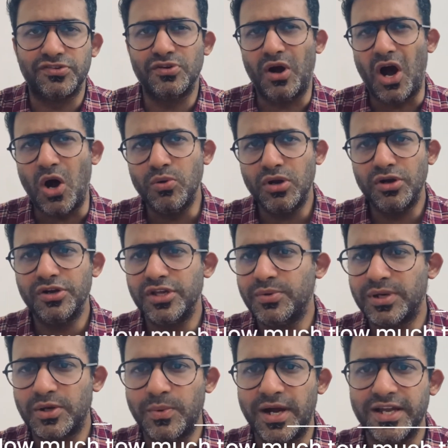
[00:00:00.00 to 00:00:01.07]
So how long do you
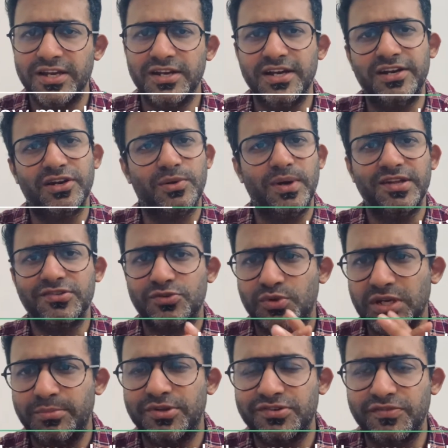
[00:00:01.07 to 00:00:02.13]
require? It requires
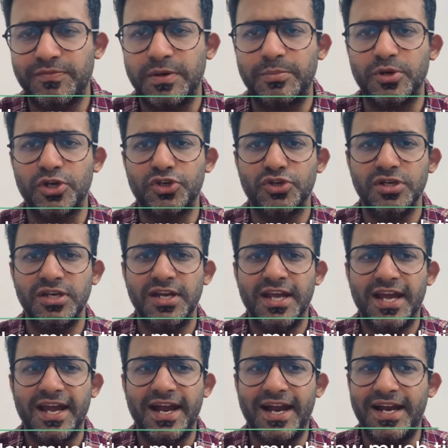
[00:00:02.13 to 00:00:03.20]
3 months of preparation,
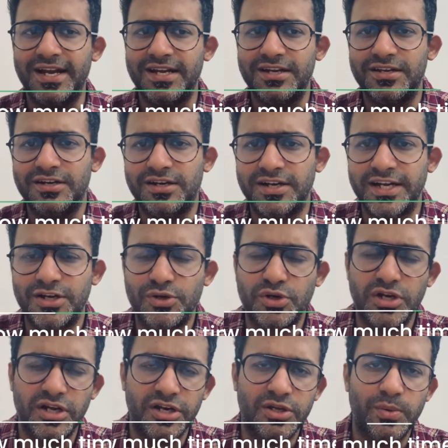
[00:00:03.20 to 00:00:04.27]
and it
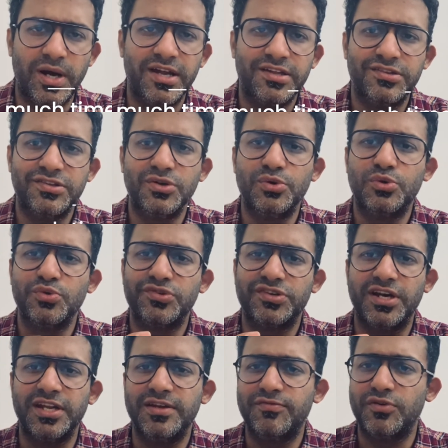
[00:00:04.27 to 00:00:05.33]
requires you to
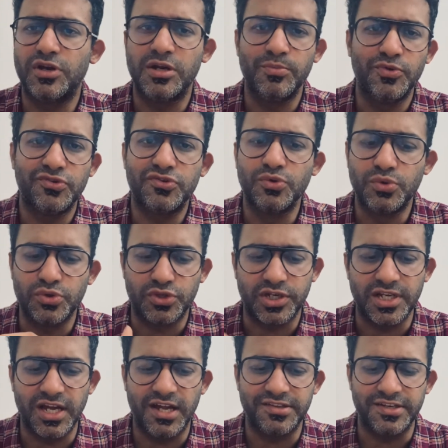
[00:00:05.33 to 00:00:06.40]
study for almost 2 to
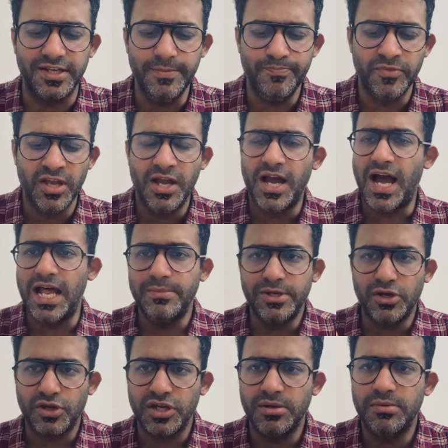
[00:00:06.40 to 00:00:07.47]
3 hours a day. I'll be
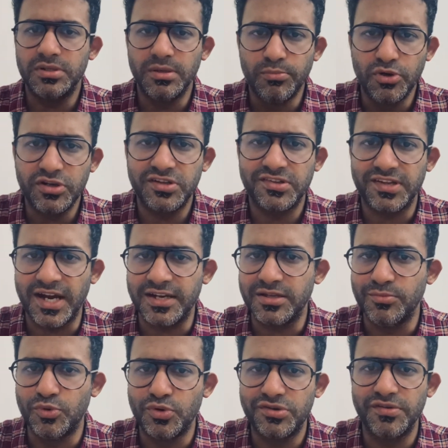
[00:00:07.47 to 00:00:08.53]
talking about the books and
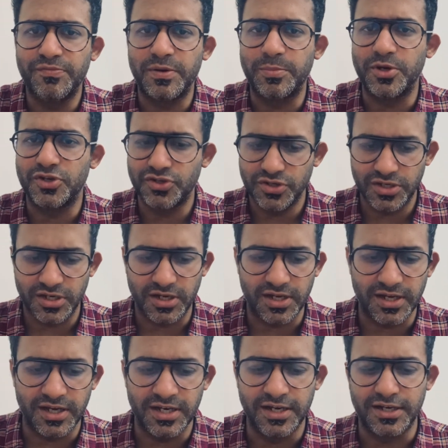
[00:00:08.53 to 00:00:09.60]
the modes of preparation
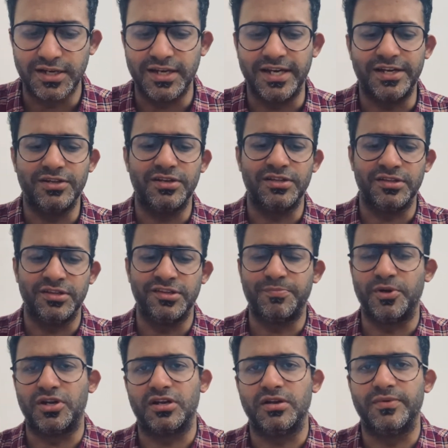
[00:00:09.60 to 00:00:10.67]
a little later in this
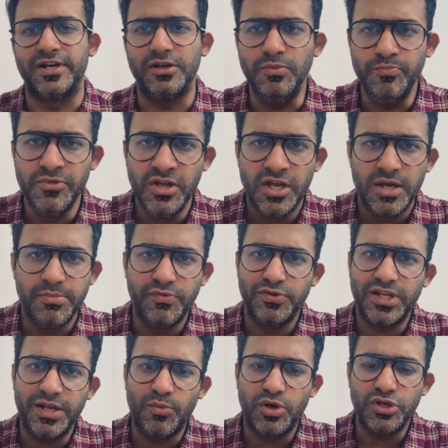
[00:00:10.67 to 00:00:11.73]
particular video.
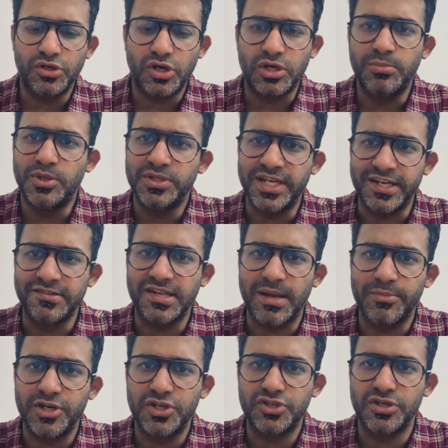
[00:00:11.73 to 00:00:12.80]
Before that, I want to talk about the
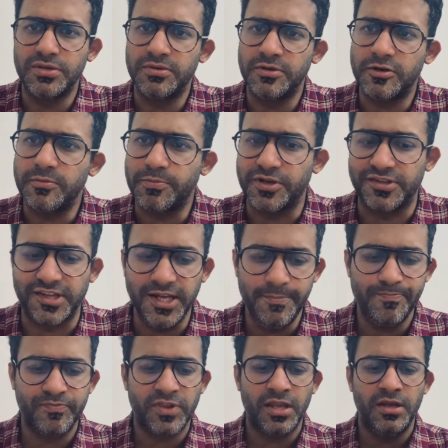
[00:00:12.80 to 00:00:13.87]
examination per
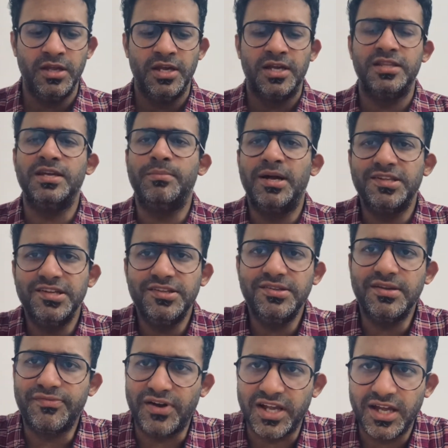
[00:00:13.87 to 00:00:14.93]
se. The MRCS
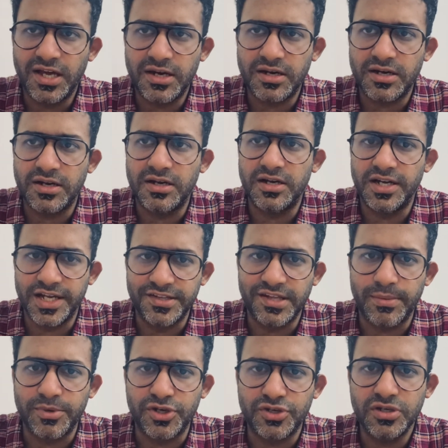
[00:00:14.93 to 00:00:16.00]
is a 5-hour
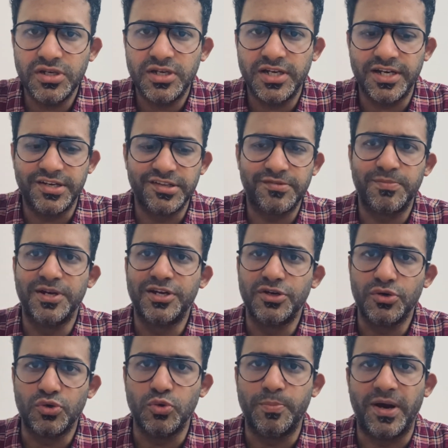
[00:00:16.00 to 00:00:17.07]
examination. It is split
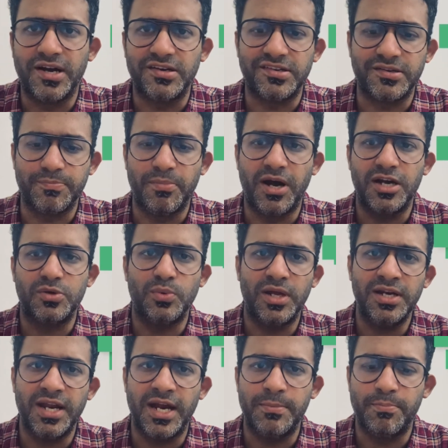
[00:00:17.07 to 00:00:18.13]
into two parts, part
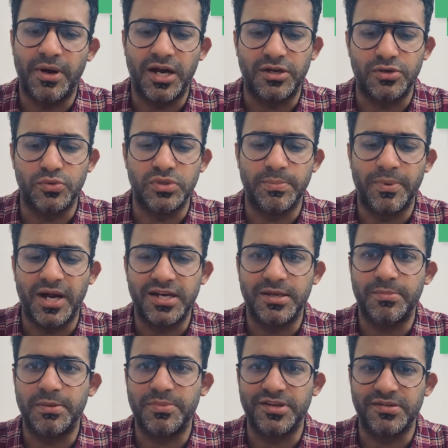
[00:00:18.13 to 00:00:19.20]
one and part two. The part A
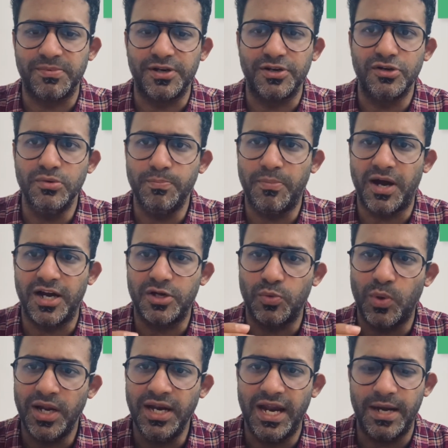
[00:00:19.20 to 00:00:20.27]
paper is split into part
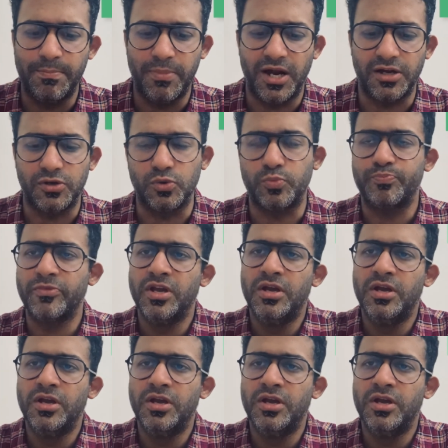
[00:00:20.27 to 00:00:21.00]
one and part two.